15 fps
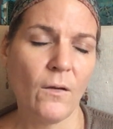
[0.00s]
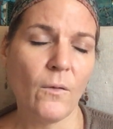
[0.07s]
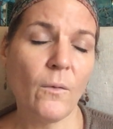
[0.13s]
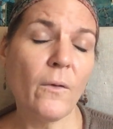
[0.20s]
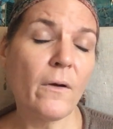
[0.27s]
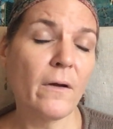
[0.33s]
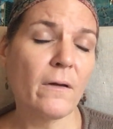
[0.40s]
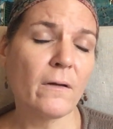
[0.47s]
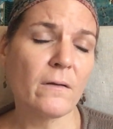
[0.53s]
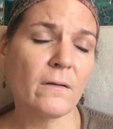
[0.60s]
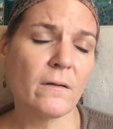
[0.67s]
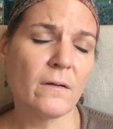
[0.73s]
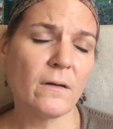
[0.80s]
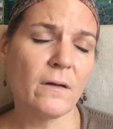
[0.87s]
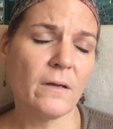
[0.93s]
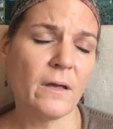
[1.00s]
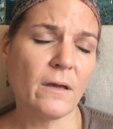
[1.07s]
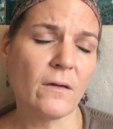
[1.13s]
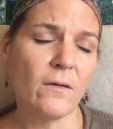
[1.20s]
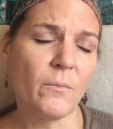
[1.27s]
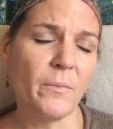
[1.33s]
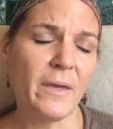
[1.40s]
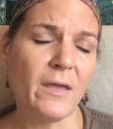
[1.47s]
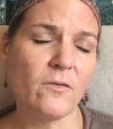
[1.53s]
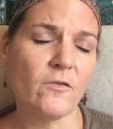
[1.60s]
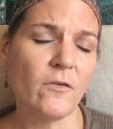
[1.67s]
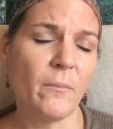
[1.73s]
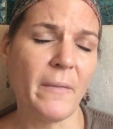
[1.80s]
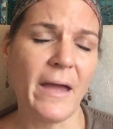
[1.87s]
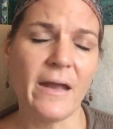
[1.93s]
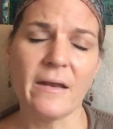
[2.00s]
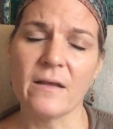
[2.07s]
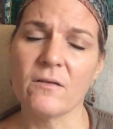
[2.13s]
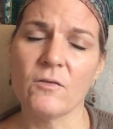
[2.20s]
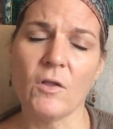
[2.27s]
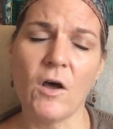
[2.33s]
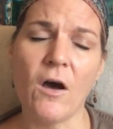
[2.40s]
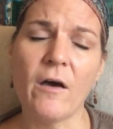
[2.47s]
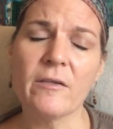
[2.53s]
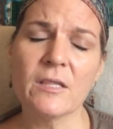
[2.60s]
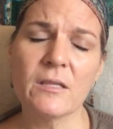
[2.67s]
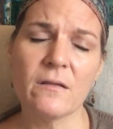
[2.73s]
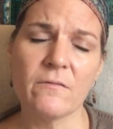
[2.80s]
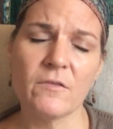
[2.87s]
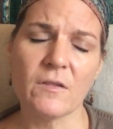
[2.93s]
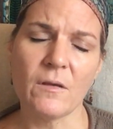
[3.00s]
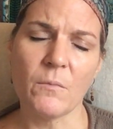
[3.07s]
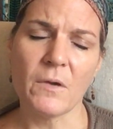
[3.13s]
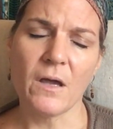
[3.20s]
Or it could be a traumatic loss of some